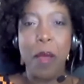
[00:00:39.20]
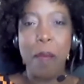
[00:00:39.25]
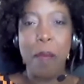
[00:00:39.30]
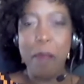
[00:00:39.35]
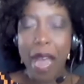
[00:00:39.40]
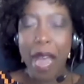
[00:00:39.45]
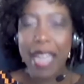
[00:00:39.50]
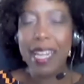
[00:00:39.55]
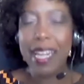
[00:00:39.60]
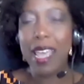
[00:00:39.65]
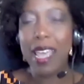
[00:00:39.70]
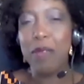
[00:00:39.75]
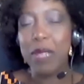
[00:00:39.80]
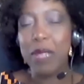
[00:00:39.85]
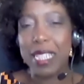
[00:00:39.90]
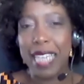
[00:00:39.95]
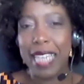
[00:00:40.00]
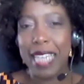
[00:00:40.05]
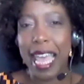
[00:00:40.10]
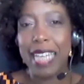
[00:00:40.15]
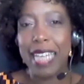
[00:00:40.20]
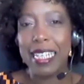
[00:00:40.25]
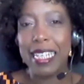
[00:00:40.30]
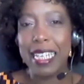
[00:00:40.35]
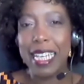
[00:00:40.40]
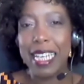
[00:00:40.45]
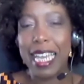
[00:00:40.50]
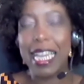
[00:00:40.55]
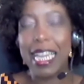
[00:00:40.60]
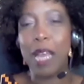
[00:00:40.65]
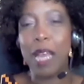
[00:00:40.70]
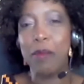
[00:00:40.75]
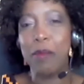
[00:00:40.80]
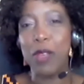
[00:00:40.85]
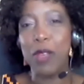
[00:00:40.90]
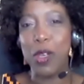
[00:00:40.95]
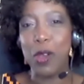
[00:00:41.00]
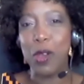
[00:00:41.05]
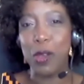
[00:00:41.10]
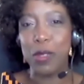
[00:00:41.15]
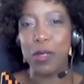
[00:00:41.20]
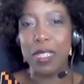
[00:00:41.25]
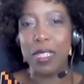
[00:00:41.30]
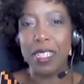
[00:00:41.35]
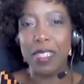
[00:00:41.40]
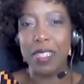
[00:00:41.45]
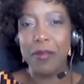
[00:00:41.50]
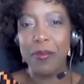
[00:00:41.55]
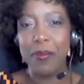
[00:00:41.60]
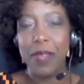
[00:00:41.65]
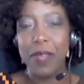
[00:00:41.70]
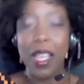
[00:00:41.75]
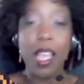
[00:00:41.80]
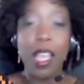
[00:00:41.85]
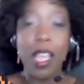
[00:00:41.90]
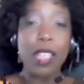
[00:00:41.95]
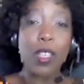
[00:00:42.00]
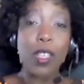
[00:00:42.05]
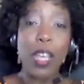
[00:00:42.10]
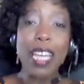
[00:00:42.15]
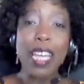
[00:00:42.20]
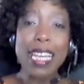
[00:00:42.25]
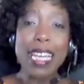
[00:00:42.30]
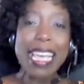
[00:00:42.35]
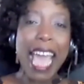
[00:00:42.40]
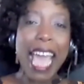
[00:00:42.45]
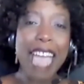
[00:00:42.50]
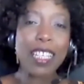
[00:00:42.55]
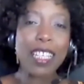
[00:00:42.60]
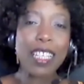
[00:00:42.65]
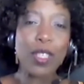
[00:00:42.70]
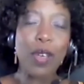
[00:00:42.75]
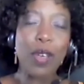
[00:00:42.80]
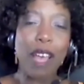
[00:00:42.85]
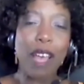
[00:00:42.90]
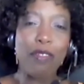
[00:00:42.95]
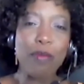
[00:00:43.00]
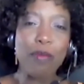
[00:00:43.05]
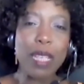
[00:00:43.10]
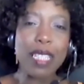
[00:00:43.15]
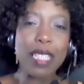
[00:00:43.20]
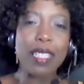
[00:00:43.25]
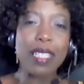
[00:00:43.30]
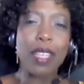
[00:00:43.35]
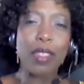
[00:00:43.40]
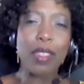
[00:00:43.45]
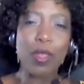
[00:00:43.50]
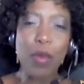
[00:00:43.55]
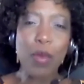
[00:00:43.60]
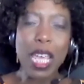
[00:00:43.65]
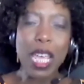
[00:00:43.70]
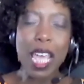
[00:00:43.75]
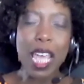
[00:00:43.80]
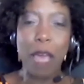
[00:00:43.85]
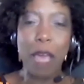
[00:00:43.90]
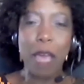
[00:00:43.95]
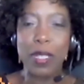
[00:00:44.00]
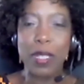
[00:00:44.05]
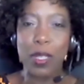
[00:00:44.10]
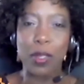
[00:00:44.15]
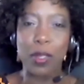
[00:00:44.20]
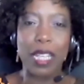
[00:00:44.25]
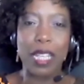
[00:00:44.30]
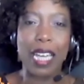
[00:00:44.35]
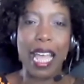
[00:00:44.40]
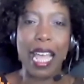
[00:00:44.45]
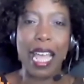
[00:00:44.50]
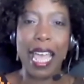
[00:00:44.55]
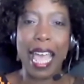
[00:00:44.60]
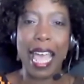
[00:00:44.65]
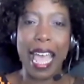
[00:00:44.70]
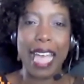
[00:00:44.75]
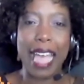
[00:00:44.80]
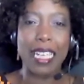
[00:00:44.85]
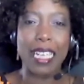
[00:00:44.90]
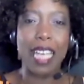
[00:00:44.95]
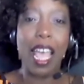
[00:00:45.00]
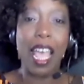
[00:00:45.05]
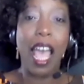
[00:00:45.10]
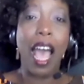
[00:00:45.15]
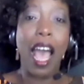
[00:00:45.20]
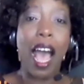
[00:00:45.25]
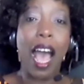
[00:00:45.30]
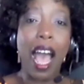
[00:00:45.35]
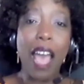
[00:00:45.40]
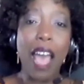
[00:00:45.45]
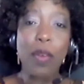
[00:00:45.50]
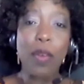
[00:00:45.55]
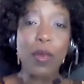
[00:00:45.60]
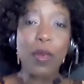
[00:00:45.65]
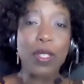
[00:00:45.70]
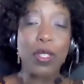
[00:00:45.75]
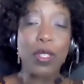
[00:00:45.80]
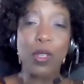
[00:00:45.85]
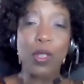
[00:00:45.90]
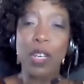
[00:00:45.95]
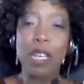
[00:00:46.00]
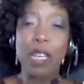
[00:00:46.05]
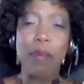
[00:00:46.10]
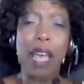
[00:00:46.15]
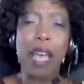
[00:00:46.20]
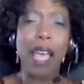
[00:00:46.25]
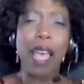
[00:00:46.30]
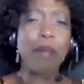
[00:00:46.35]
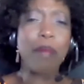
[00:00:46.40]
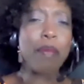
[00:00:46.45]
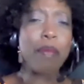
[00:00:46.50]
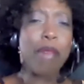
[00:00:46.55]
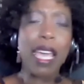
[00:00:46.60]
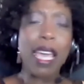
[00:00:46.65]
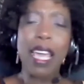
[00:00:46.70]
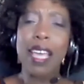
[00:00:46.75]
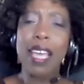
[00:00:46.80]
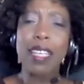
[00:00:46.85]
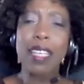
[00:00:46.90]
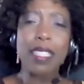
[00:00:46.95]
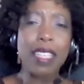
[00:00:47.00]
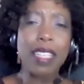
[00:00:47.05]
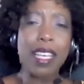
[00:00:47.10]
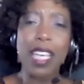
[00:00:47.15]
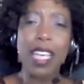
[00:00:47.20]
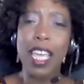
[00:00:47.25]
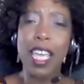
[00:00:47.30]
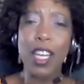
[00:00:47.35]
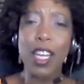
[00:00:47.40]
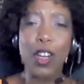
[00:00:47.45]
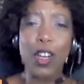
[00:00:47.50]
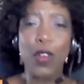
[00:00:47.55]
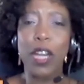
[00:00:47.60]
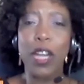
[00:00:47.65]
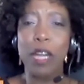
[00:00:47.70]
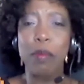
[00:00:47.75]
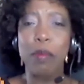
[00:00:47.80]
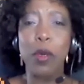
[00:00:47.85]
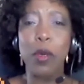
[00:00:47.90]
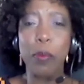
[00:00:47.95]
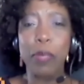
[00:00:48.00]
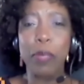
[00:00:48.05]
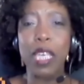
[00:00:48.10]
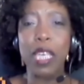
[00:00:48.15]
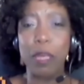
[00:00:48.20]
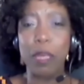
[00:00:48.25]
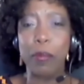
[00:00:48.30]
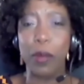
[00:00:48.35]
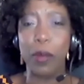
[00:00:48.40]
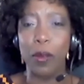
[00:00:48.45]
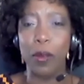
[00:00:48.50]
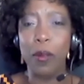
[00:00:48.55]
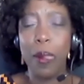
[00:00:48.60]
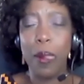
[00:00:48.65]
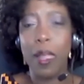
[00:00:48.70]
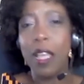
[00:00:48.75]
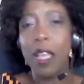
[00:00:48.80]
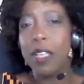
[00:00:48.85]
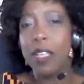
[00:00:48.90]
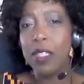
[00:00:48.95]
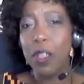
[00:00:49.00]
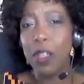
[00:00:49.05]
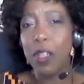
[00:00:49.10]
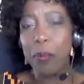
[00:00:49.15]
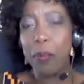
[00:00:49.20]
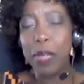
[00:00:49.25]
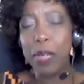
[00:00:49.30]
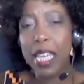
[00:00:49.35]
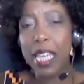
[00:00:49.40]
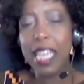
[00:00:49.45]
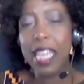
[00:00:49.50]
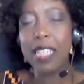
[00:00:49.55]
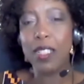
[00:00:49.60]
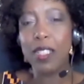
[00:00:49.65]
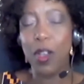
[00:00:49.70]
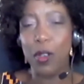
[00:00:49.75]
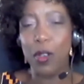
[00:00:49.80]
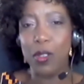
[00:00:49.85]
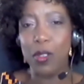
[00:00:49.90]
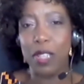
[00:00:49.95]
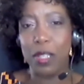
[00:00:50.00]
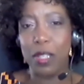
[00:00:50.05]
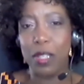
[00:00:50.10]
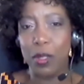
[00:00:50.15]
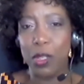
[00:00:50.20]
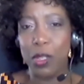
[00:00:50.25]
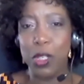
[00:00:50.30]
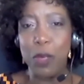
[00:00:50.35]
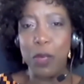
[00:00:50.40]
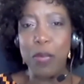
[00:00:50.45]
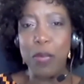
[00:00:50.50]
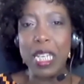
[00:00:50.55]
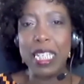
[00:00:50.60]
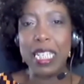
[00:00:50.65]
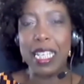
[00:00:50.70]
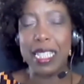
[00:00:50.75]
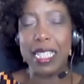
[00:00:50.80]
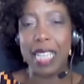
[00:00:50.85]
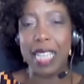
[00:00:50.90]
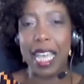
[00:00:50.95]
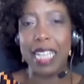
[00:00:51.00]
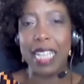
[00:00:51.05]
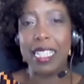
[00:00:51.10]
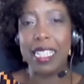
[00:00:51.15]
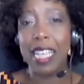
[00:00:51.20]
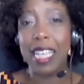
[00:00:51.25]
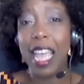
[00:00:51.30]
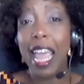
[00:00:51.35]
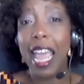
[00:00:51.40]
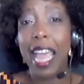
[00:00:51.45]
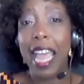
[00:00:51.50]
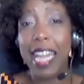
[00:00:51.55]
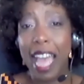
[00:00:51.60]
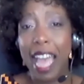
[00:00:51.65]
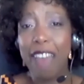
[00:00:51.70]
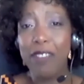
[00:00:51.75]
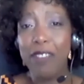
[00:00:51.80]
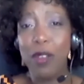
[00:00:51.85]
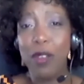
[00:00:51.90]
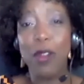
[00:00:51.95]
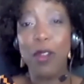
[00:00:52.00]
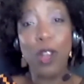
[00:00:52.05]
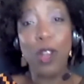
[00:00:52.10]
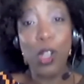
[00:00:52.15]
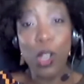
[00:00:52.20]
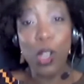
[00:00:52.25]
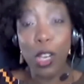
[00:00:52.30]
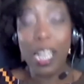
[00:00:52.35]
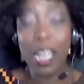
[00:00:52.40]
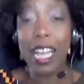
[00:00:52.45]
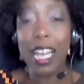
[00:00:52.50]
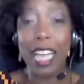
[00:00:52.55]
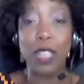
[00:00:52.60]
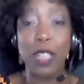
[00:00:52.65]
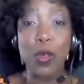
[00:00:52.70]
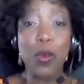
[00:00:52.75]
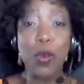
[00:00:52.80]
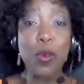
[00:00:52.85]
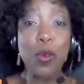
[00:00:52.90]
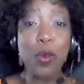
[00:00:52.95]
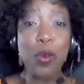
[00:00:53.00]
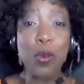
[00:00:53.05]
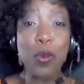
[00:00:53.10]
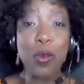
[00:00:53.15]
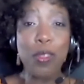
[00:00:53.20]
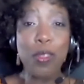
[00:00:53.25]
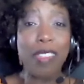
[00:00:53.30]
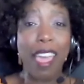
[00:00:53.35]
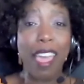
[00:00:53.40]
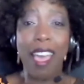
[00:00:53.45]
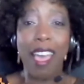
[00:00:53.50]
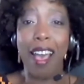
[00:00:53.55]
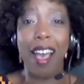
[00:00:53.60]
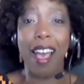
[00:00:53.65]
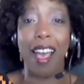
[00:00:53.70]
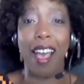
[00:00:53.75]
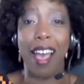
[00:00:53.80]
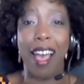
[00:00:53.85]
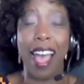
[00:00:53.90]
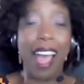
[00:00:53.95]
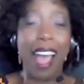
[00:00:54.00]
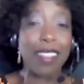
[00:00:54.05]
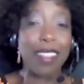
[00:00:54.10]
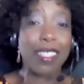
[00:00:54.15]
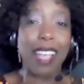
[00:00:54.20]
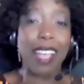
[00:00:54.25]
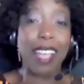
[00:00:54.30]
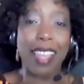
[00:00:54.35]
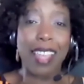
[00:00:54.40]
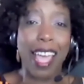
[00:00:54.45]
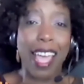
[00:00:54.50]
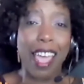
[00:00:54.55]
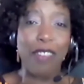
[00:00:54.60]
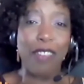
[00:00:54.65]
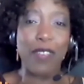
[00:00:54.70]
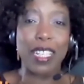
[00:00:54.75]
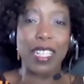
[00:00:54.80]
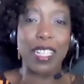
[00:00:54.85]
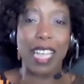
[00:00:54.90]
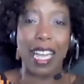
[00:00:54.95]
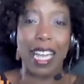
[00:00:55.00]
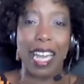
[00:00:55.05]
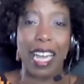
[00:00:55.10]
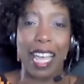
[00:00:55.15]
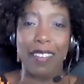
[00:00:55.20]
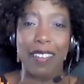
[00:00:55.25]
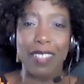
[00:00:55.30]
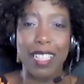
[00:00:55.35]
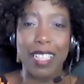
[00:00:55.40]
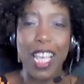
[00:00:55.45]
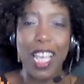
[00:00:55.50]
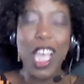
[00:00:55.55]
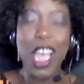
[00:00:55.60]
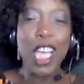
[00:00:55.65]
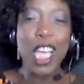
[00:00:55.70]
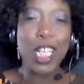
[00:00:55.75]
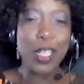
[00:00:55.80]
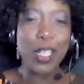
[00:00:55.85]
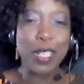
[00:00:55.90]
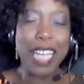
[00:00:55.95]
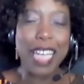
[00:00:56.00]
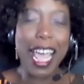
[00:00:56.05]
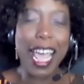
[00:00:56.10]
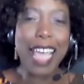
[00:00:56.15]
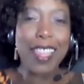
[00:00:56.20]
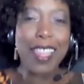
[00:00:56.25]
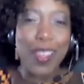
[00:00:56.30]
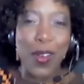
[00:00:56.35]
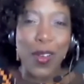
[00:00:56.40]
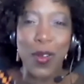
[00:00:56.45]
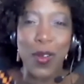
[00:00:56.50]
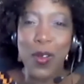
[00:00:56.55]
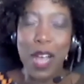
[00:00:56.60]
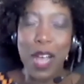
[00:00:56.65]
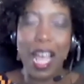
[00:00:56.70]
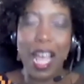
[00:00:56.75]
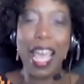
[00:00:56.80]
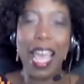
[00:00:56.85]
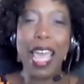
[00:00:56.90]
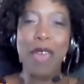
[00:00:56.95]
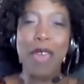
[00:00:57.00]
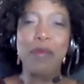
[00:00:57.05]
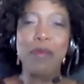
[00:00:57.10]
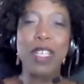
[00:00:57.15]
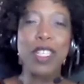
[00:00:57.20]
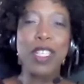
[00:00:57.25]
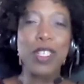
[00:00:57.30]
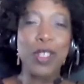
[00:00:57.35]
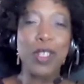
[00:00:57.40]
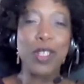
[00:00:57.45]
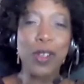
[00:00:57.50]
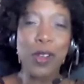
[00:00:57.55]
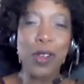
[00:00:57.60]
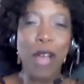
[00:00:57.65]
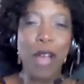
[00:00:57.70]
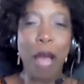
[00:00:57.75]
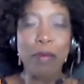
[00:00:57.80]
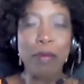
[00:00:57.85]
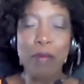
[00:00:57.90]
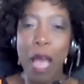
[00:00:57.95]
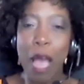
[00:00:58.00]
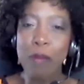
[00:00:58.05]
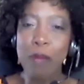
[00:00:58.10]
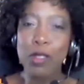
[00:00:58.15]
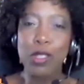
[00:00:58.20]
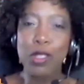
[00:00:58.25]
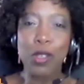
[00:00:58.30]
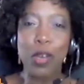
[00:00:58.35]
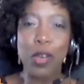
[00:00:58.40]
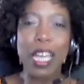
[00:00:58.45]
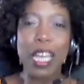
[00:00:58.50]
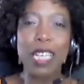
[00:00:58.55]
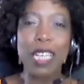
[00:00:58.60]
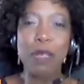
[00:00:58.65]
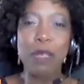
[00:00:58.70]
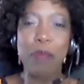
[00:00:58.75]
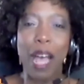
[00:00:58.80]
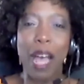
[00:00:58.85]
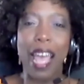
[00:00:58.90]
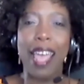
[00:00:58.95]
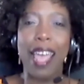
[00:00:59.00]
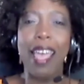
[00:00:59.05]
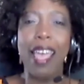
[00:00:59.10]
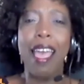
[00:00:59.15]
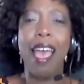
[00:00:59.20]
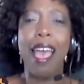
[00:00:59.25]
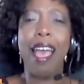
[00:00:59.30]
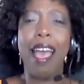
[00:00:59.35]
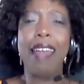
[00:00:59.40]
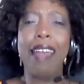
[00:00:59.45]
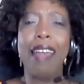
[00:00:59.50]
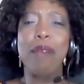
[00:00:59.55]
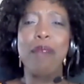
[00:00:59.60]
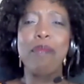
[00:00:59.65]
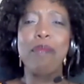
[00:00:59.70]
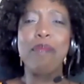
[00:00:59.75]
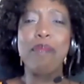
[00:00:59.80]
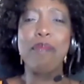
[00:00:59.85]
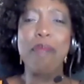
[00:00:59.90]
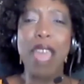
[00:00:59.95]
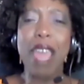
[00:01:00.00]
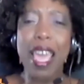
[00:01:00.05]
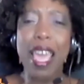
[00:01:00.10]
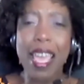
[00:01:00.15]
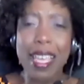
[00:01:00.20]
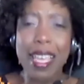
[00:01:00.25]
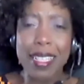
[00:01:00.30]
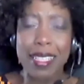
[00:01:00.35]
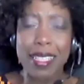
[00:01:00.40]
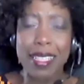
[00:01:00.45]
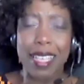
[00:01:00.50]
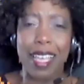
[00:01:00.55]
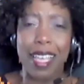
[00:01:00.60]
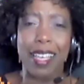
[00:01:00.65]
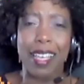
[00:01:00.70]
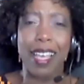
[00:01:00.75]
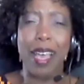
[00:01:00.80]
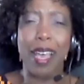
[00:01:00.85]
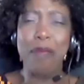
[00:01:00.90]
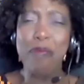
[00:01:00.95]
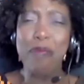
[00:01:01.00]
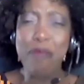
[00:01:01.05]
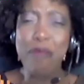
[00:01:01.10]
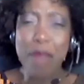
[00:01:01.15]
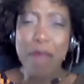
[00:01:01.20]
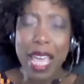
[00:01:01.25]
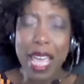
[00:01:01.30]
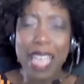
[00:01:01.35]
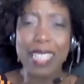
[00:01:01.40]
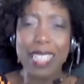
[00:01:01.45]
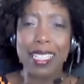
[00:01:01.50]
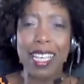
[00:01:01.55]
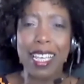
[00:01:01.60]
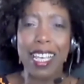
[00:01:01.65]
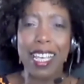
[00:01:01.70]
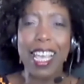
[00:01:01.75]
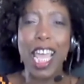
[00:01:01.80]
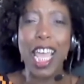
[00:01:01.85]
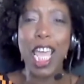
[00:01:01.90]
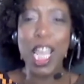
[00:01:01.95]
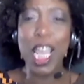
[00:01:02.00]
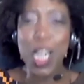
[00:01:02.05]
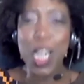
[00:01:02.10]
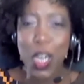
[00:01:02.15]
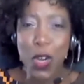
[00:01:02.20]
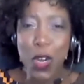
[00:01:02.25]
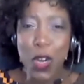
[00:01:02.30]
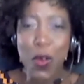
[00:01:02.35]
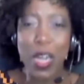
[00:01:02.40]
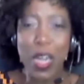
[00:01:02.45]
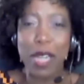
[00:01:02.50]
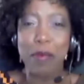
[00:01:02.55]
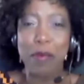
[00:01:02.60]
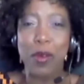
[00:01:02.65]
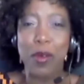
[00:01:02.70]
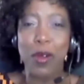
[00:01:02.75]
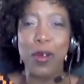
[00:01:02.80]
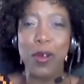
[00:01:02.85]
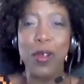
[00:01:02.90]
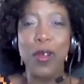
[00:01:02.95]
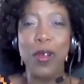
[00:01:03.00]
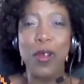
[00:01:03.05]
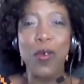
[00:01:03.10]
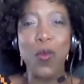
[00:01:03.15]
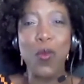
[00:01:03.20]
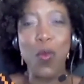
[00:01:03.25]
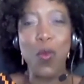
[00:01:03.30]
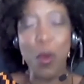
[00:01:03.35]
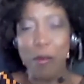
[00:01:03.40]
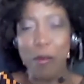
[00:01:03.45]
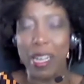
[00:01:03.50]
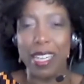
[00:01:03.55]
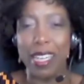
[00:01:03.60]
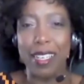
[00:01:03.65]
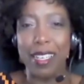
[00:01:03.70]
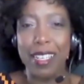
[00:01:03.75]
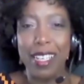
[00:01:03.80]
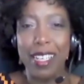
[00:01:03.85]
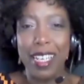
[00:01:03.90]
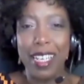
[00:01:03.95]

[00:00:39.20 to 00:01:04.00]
My name is Candy and I'm your host. So in case you have missed the three episodes that I had, I was joined by amazing, incredible people. So please go to the social media sites and have a look at who they are outside their everyday lives. Today, though, I'm joined by an amazing, amazing, incredible woman.